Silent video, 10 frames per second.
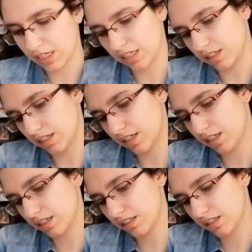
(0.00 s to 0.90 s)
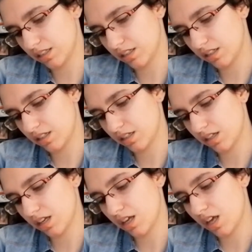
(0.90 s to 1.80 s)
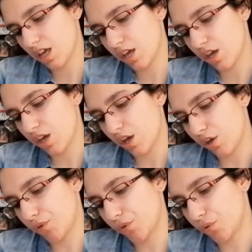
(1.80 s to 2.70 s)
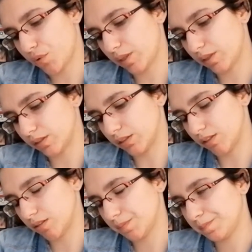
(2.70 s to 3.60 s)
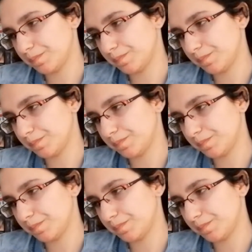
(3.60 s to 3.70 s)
And it is a thriller.